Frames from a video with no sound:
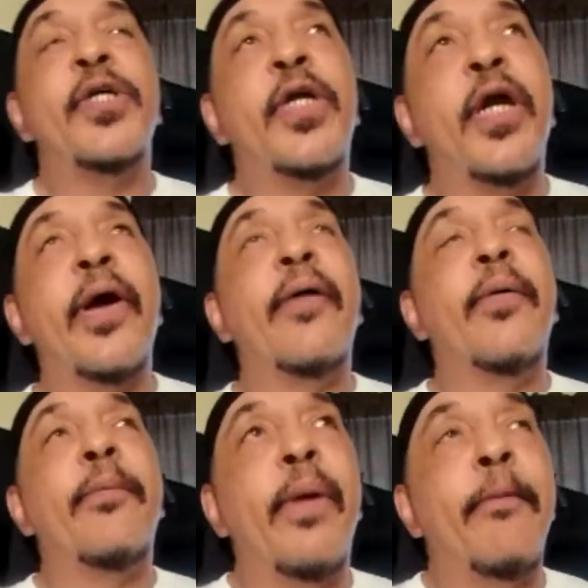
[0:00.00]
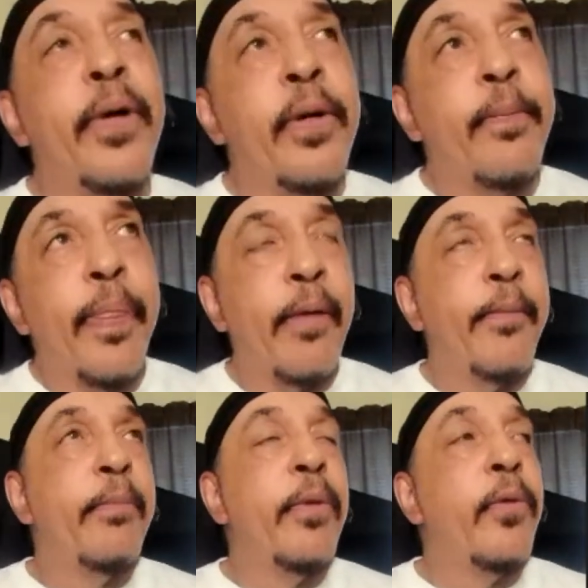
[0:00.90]
Curry, I remember
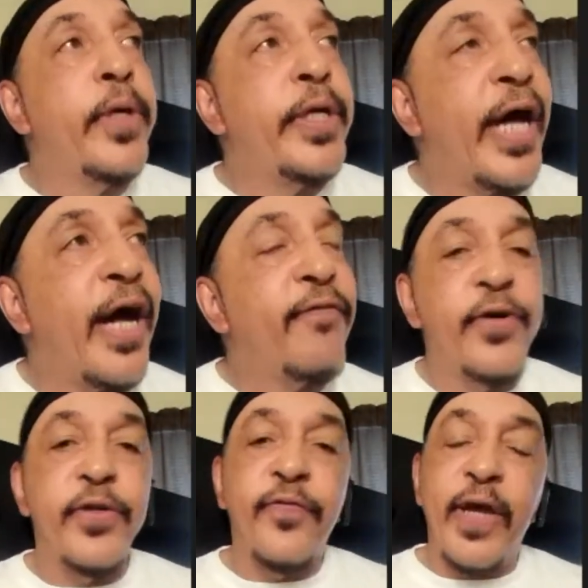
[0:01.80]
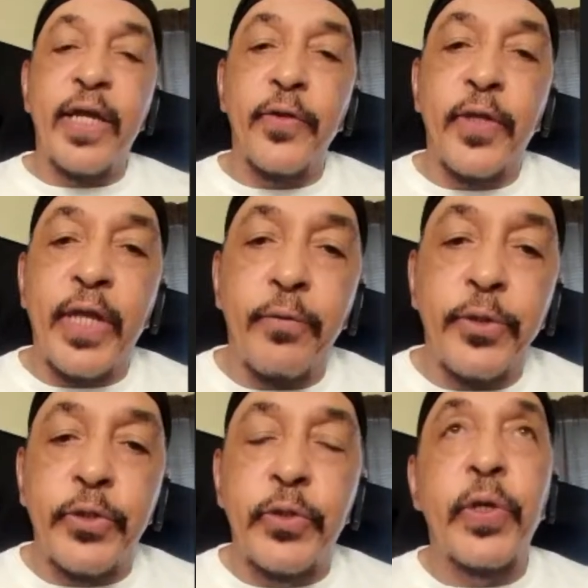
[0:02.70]
when Doc first found out that I
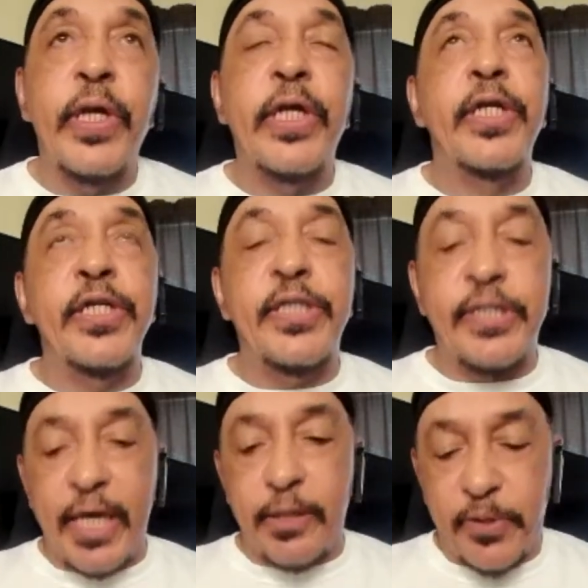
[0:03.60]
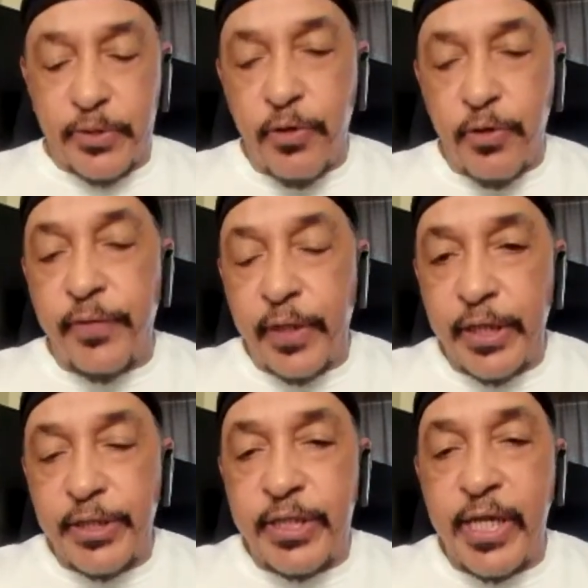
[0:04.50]
was doing the sets, preserving
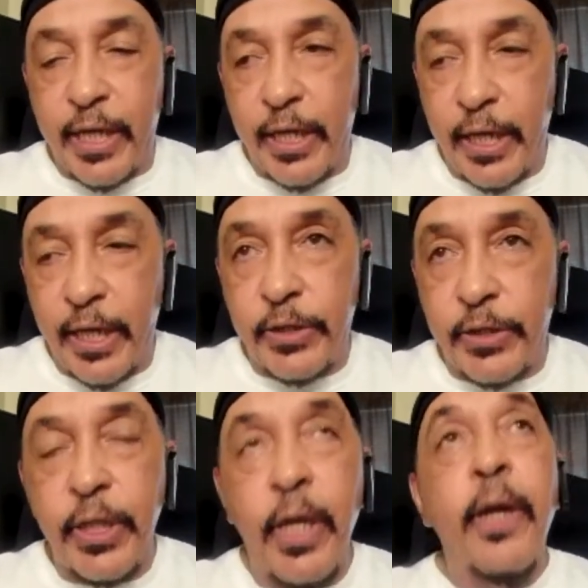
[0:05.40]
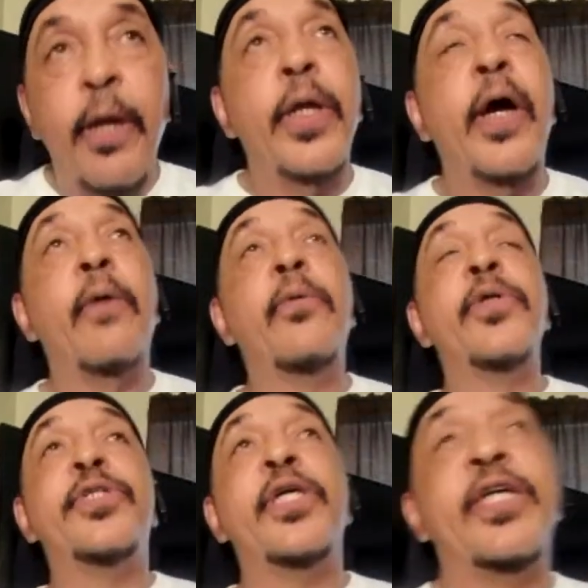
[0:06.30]
his techniques.
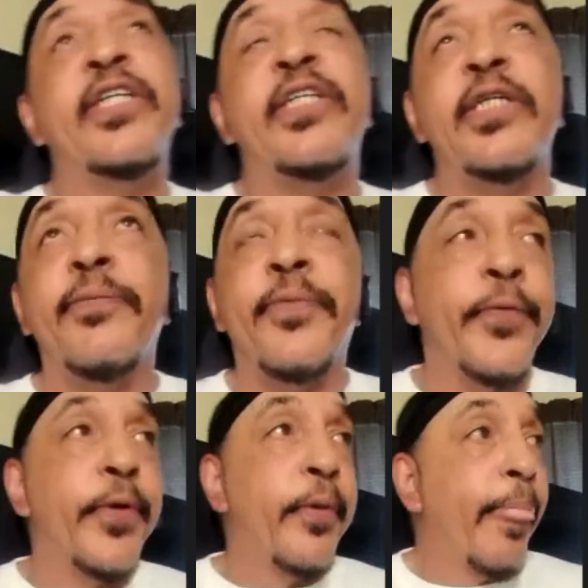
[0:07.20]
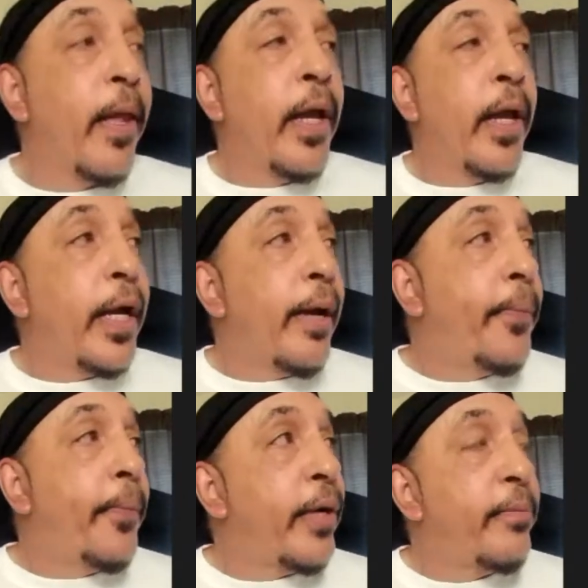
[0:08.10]
We're sitting in his living room, and I bought